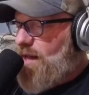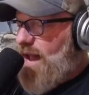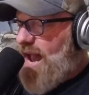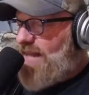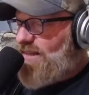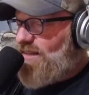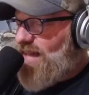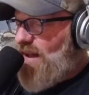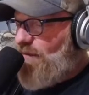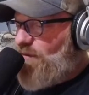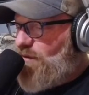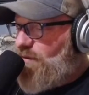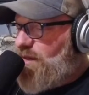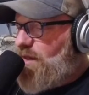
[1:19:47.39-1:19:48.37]
and
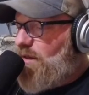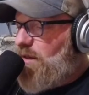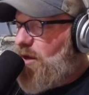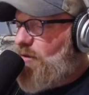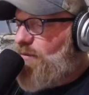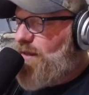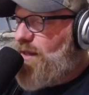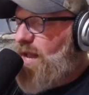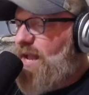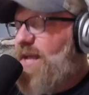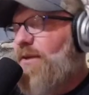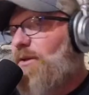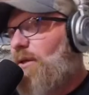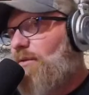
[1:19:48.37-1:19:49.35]
left the clothing
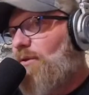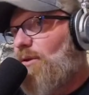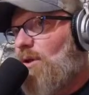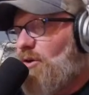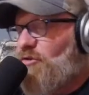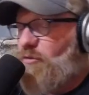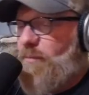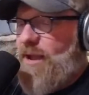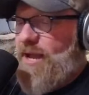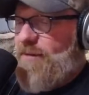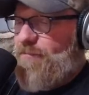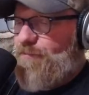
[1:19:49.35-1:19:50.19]
in the laundromat.